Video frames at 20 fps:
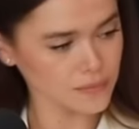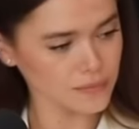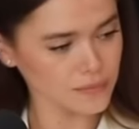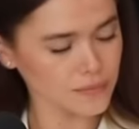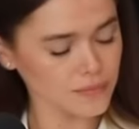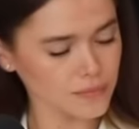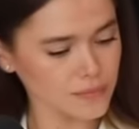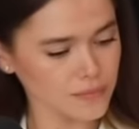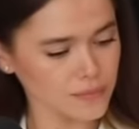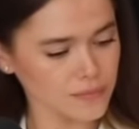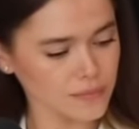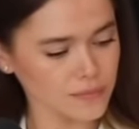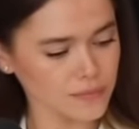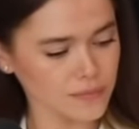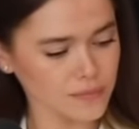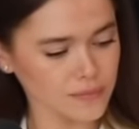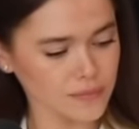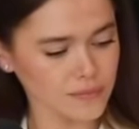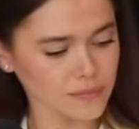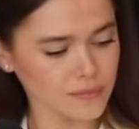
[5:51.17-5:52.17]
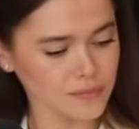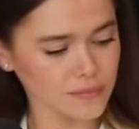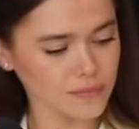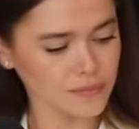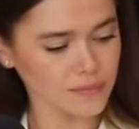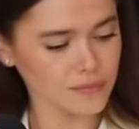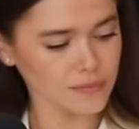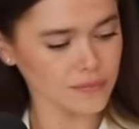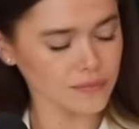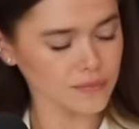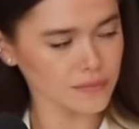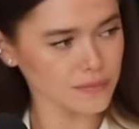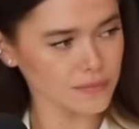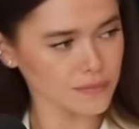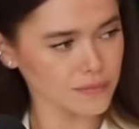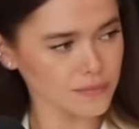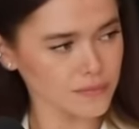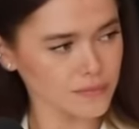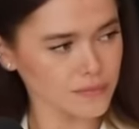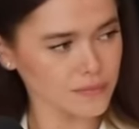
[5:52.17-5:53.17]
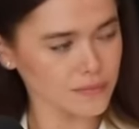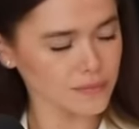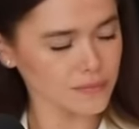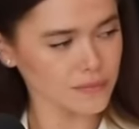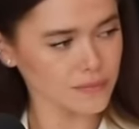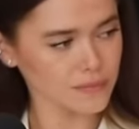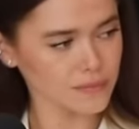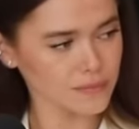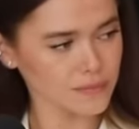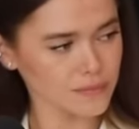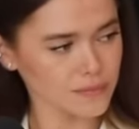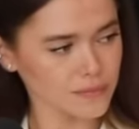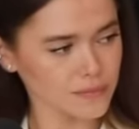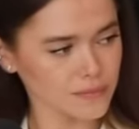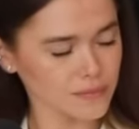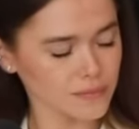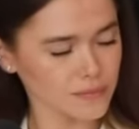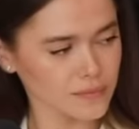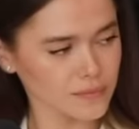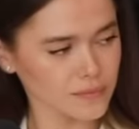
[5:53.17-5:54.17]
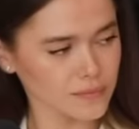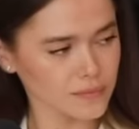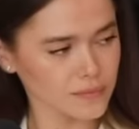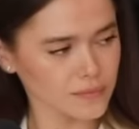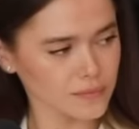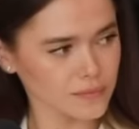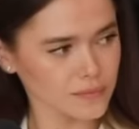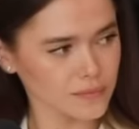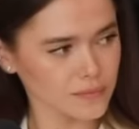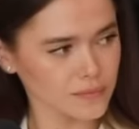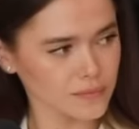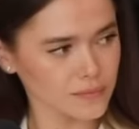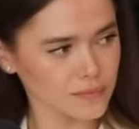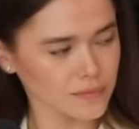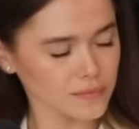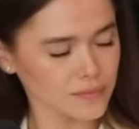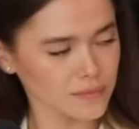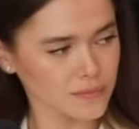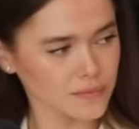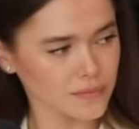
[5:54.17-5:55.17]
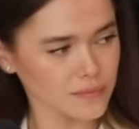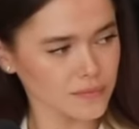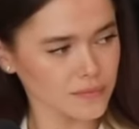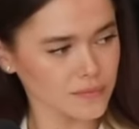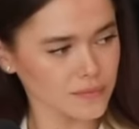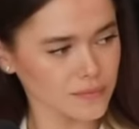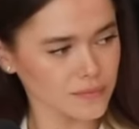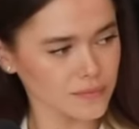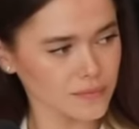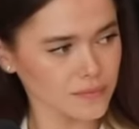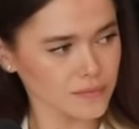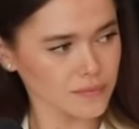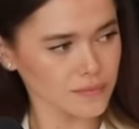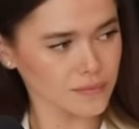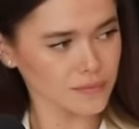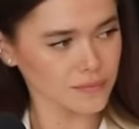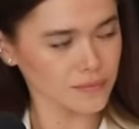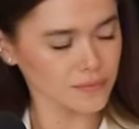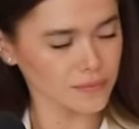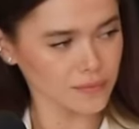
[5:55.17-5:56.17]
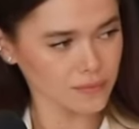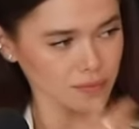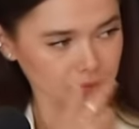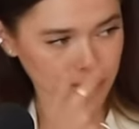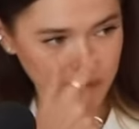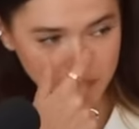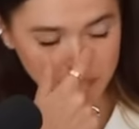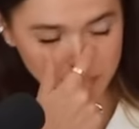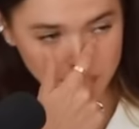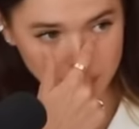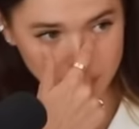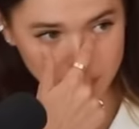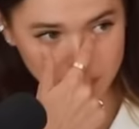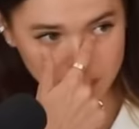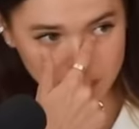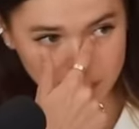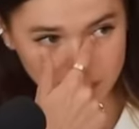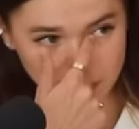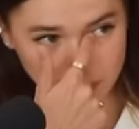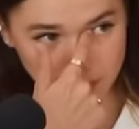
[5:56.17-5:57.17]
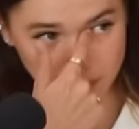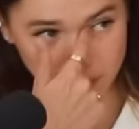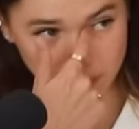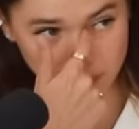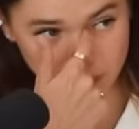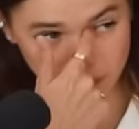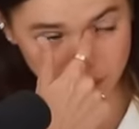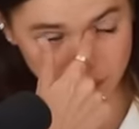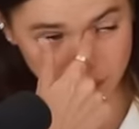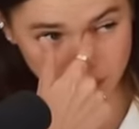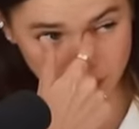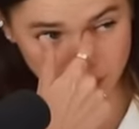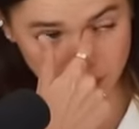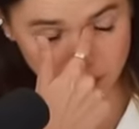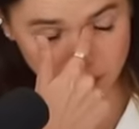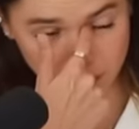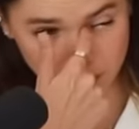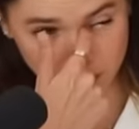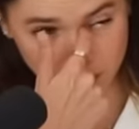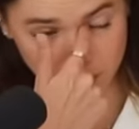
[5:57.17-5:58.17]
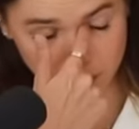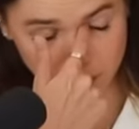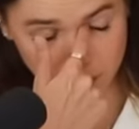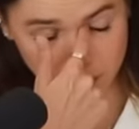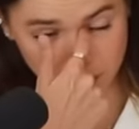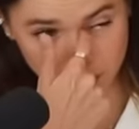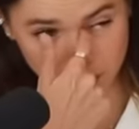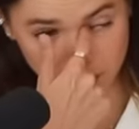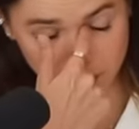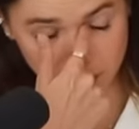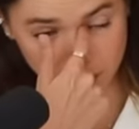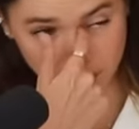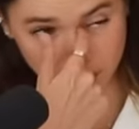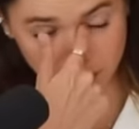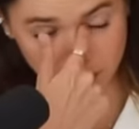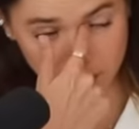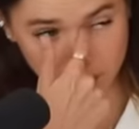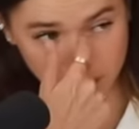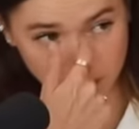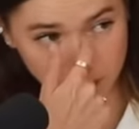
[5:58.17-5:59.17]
This person isn't speaking.